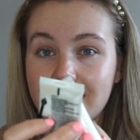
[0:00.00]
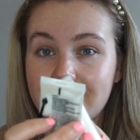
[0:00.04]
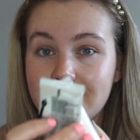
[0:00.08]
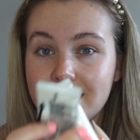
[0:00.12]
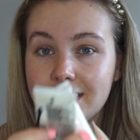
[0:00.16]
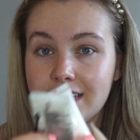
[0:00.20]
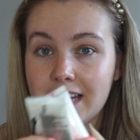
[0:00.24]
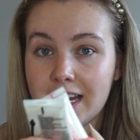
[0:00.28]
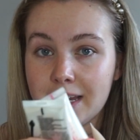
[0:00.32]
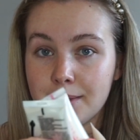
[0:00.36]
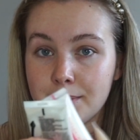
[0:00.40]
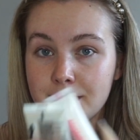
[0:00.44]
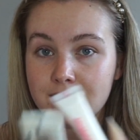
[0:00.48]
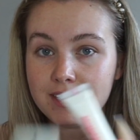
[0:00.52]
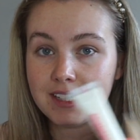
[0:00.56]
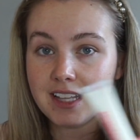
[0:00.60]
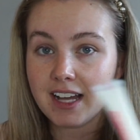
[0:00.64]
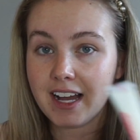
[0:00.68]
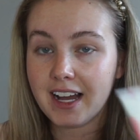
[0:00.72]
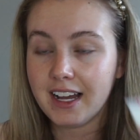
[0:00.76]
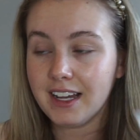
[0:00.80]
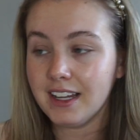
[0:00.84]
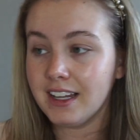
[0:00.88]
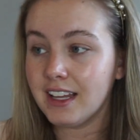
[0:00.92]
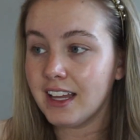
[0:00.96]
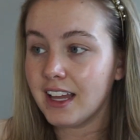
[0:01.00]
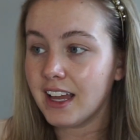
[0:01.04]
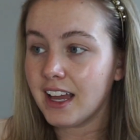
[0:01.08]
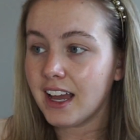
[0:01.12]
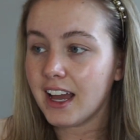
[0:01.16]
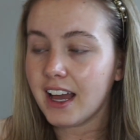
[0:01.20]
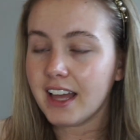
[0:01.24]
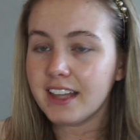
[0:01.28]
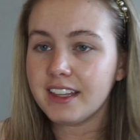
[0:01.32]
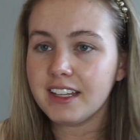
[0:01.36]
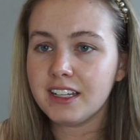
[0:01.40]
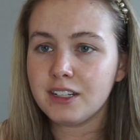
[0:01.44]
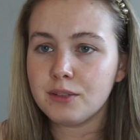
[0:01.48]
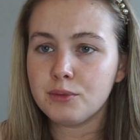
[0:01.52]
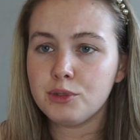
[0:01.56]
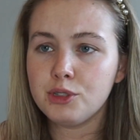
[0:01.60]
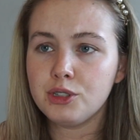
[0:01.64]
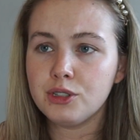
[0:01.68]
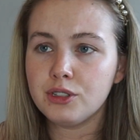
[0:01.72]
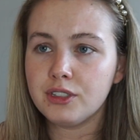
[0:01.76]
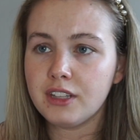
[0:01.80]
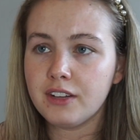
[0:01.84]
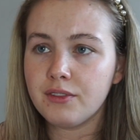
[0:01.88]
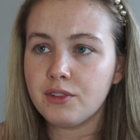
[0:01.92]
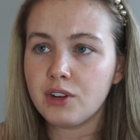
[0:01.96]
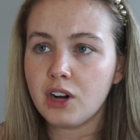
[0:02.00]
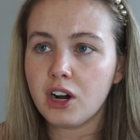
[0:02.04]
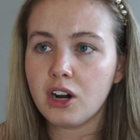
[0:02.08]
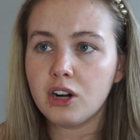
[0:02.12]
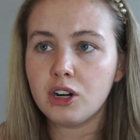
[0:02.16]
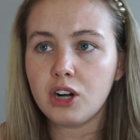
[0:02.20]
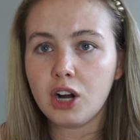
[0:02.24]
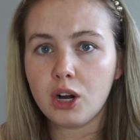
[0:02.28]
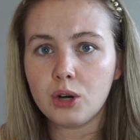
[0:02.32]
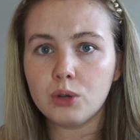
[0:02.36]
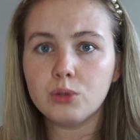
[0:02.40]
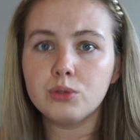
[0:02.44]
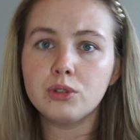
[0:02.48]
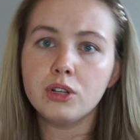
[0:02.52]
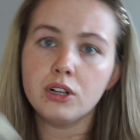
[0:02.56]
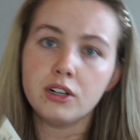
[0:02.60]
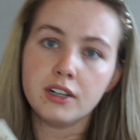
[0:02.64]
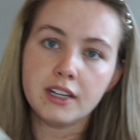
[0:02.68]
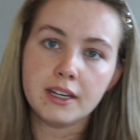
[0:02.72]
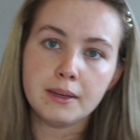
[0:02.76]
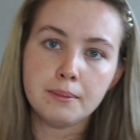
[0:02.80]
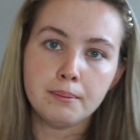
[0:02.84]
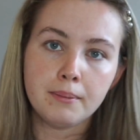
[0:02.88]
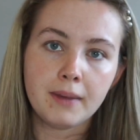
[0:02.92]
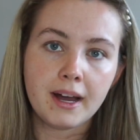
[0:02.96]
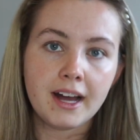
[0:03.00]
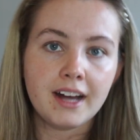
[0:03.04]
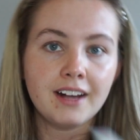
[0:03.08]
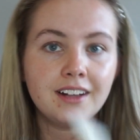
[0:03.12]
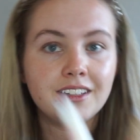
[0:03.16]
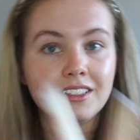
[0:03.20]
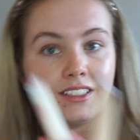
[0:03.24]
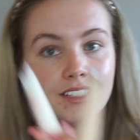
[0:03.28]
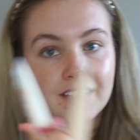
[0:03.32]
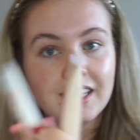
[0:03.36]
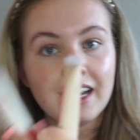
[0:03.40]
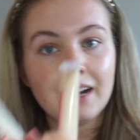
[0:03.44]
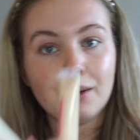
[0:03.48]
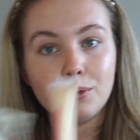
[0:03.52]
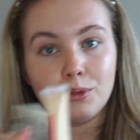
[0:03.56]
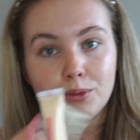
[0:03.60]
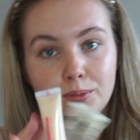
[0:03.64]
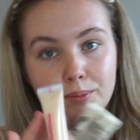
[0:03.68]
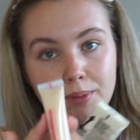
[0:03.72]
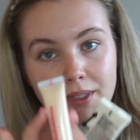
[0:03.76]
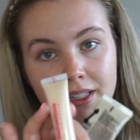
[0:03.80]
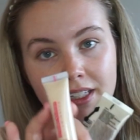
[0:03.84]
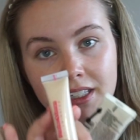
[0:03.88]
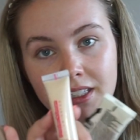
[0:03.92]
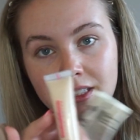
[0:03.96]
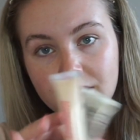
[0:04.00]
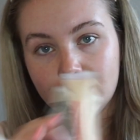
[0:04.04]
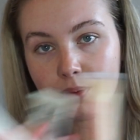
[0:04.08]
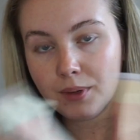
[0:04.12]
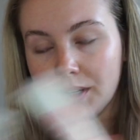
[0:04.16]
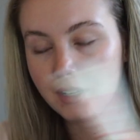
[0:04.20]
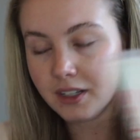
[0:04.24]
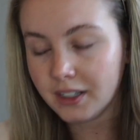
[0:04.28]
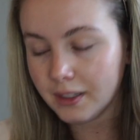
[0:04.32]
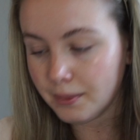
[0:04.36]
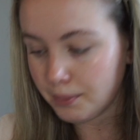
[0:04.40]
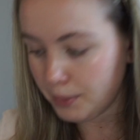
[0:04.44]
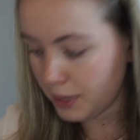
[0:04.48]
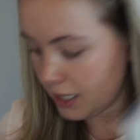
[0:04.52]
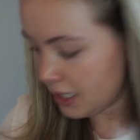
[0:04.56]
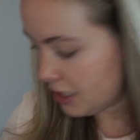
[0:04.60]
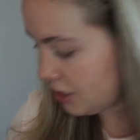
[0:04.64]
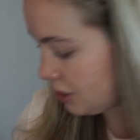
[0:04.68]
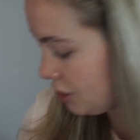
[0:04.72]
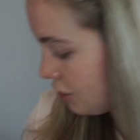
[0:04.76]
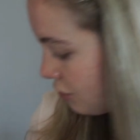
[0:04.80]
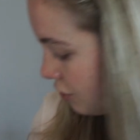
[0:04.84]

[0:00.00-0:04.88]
the same as that. And then I'm sure they've got a gold light in MAC, so that would be this one in Peach and